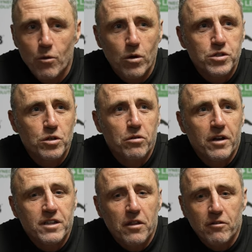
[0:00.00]
Well, two
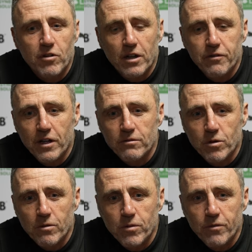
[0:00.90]
things, I think, really, Phil.
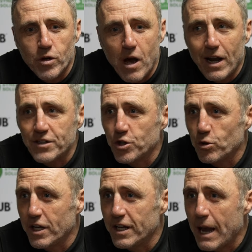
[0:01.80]
We've won our last two
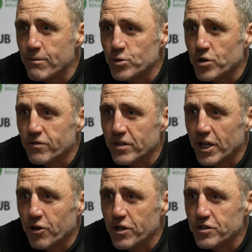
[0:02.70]
league games, which obviously
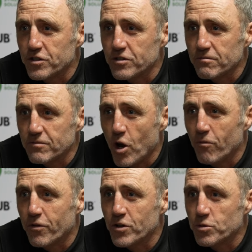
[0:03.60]
increases
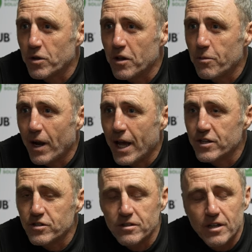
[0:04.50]
confidence within the
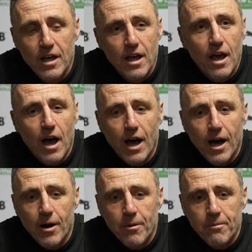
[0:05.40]
players.
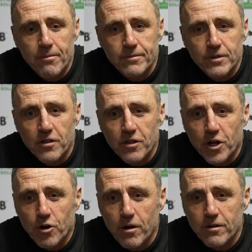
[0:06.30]

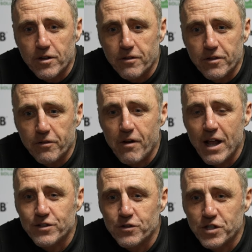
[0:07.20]
The
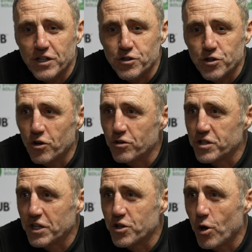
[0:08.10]
fans have seen us score
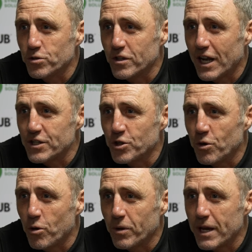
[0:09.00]
6 goals in the last 2
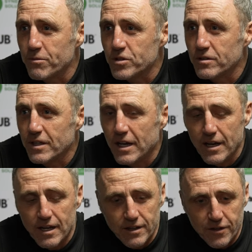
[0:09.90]
home games.
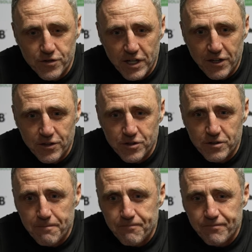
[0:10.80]
They've seen us